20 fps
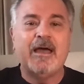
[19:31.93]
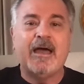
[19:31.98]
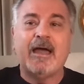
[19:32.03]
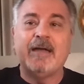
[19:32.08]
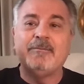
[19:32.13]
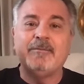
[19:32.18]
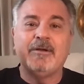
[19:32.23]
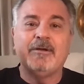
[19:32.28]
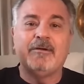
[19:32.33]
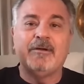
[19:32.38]

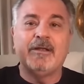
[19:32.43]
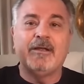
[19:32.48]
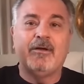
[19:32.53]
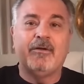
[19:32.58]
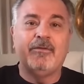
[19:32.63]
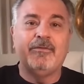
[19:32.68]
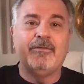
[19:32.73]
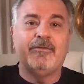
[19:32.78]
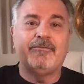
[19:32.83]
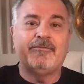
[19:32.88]
I'm literally
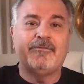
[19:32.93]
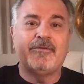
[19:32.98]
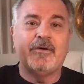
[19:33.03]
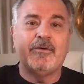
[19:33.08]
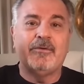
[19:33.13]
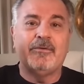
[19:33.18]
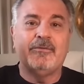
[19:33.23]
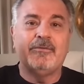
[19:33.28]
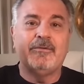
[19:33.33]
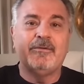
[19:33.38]
holding the
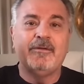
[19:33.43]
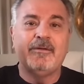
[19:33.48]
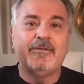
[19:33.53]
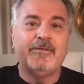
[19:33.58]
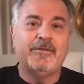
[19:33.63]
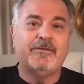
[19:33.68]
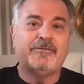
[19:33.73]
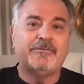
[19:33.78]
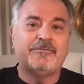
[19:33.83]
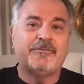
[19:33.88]
phone
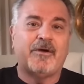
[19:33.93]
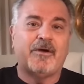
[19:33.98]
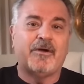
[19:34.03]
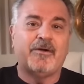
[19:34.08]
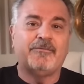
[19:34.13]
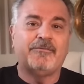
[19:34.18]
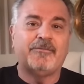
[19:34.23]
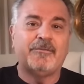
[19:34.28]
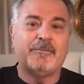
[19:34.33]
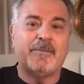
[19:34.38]
this
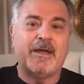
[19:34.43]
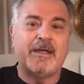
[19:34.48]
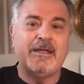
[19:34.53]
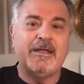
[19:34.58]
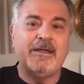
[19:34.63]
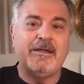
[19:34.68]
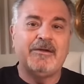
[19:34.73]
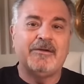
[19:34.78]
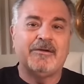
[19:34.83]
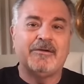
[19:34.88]
far from my
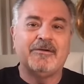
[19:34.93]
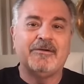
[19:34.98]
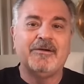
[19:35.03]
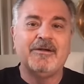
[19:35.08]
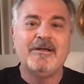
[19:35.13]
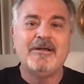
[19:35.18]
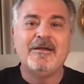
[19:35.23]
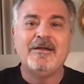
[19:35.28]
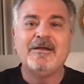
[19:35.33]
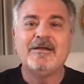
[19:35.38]
ear